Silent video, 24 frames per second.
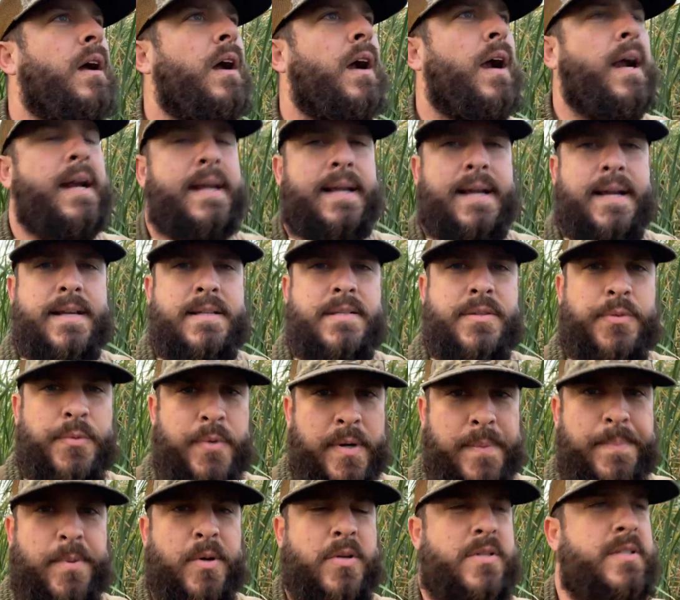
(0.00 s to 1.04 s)
Alright guys,
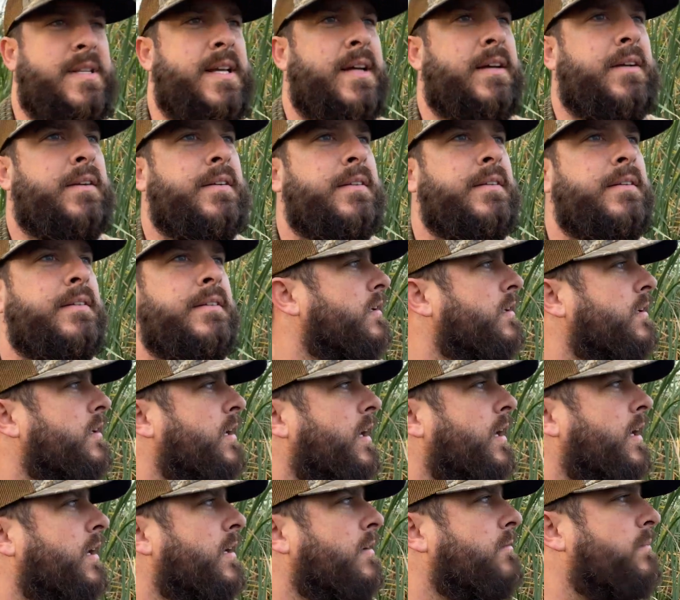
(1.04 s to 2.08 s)
3 birds down.
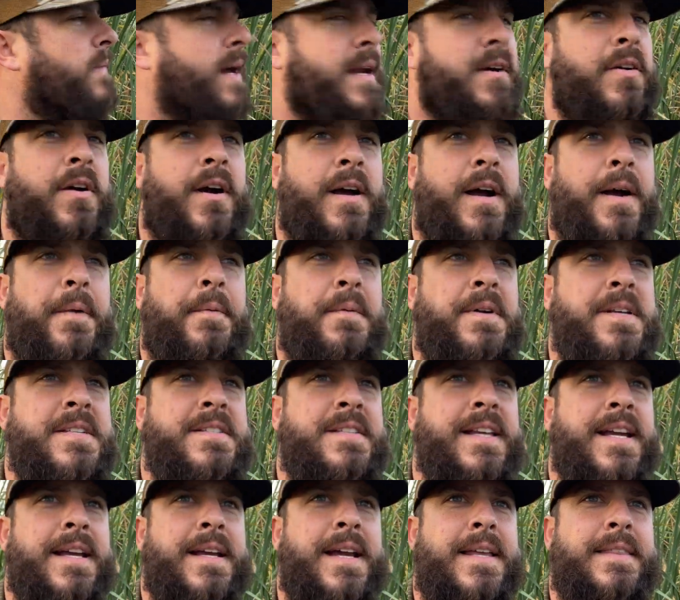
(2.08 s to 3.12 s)
I want to
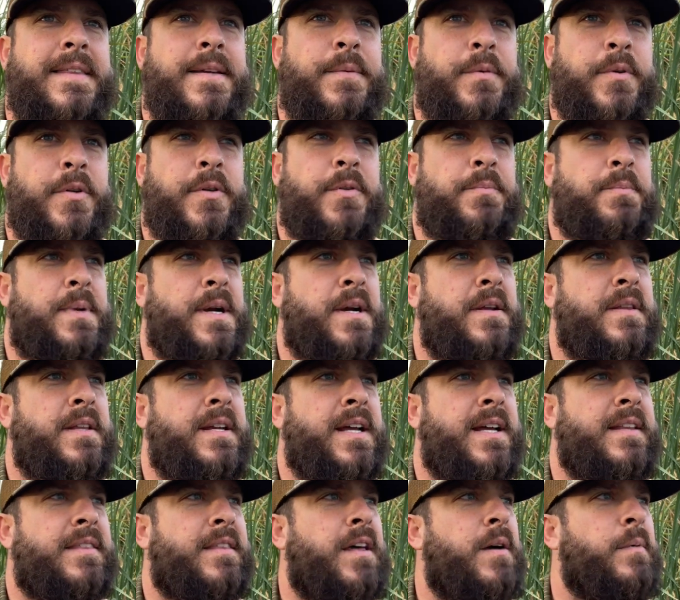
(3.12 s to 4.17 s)
say I think we're doing better than
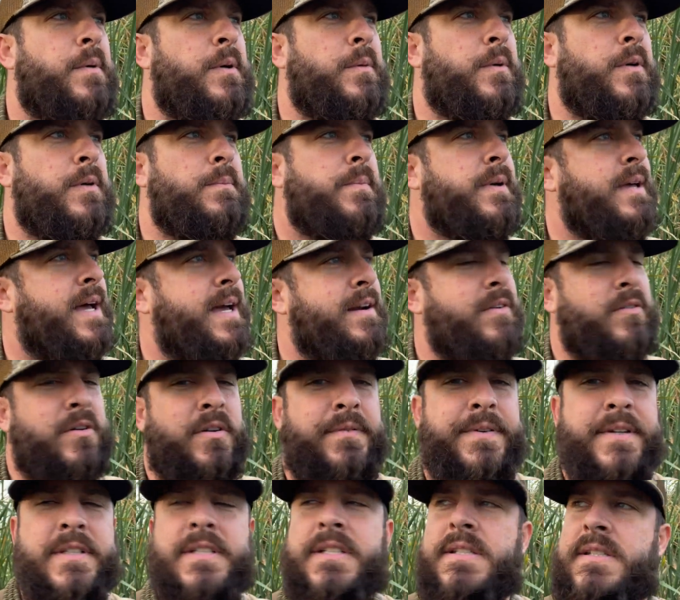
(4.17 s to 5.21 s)
I thought we would, but I don't know
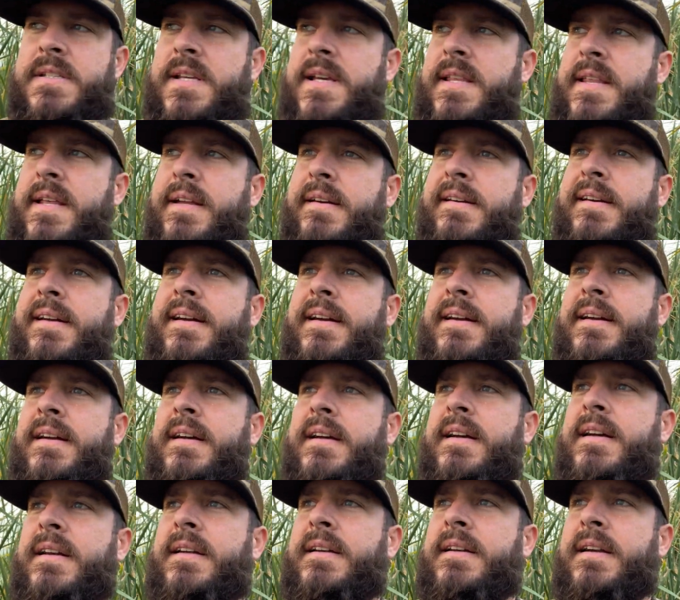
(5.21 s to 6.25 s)
if I should say that or not.
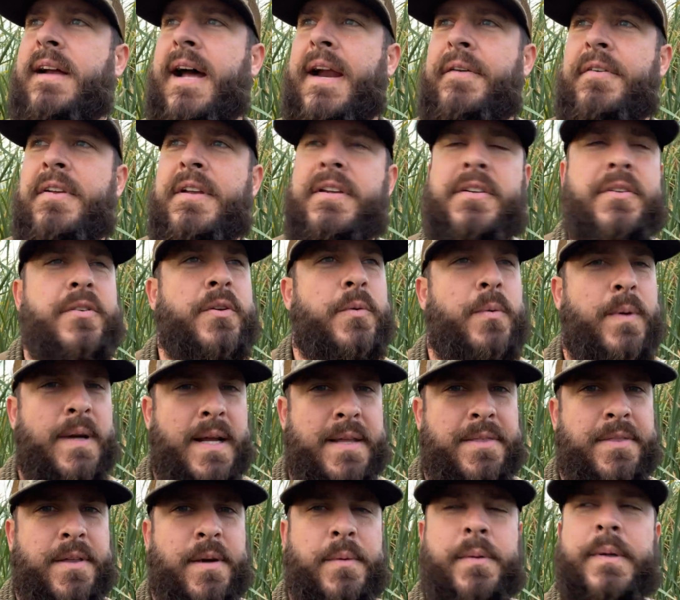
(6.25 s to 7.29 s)
I really don't know what
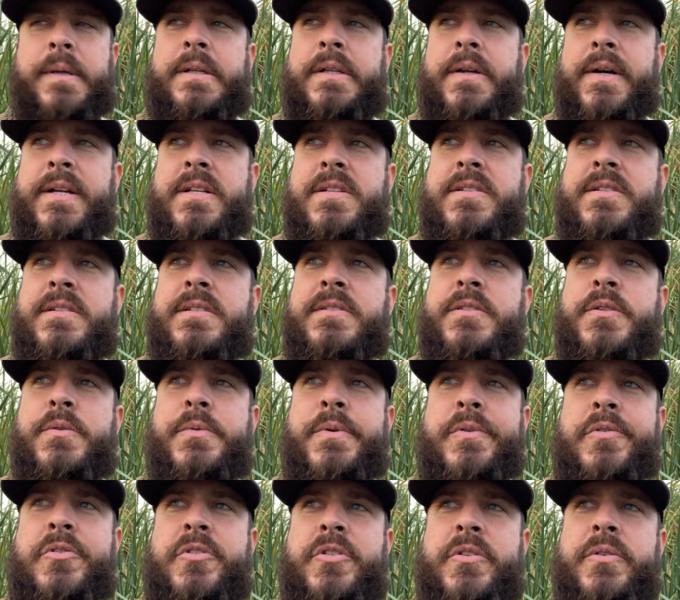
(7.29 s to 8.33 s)
I thought we'd do. I just knew
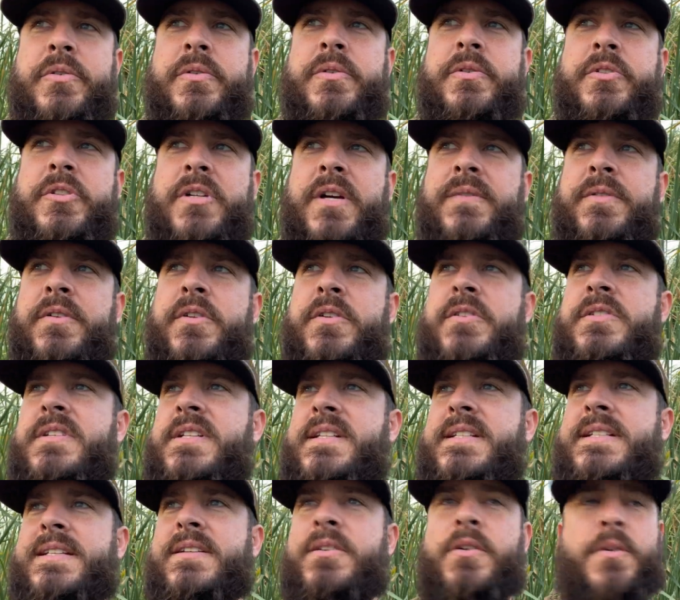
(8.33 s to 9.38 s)
we'd shoot shovelers
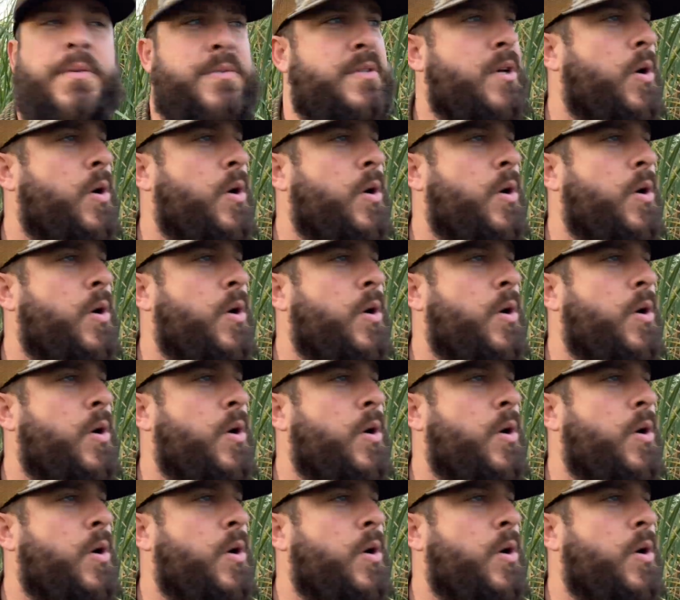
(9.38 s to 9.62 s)
until I was